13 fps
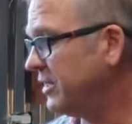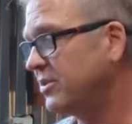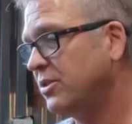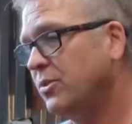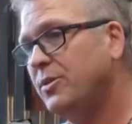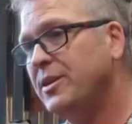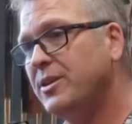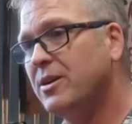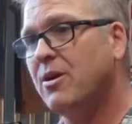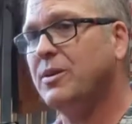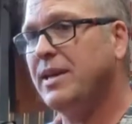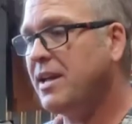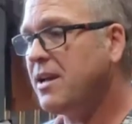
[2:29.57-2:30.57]
So when you're
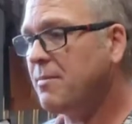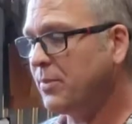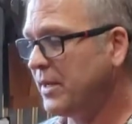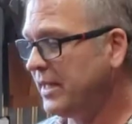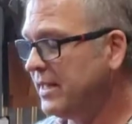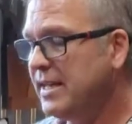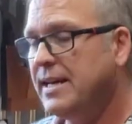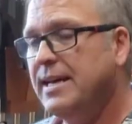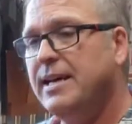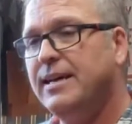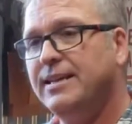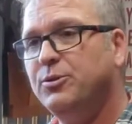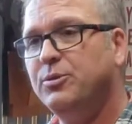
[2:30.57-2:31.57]
out camping,
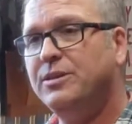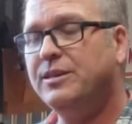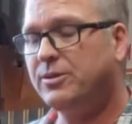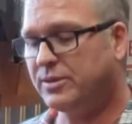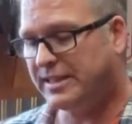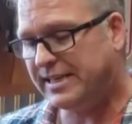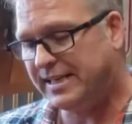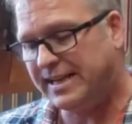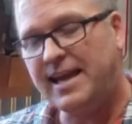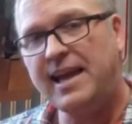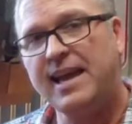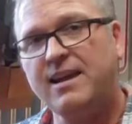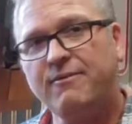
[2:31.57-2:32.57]
you literally need a
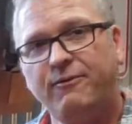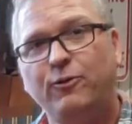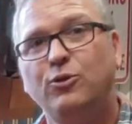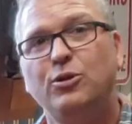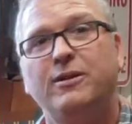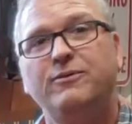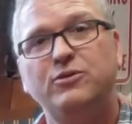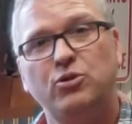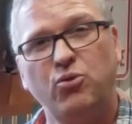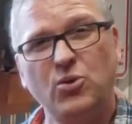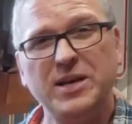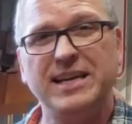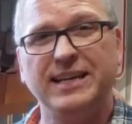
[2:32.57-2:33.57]
handful of
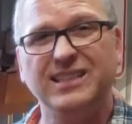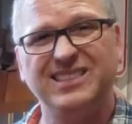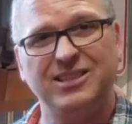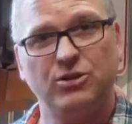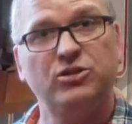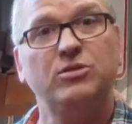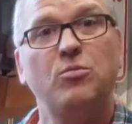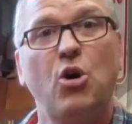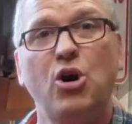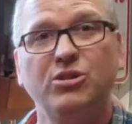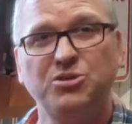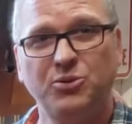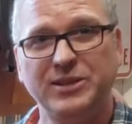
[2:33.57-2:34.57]
twigs,
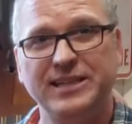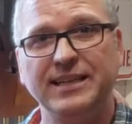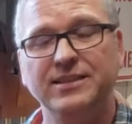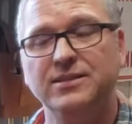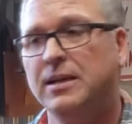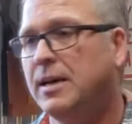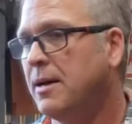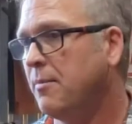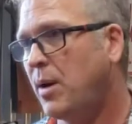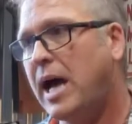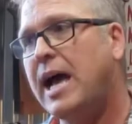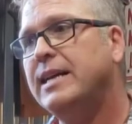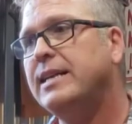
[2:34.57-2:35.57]
small twigs,
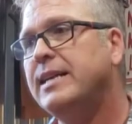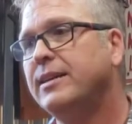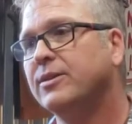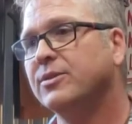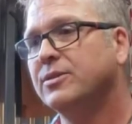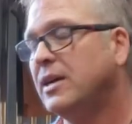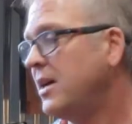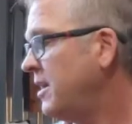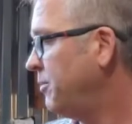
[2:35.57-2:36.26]
pine needles.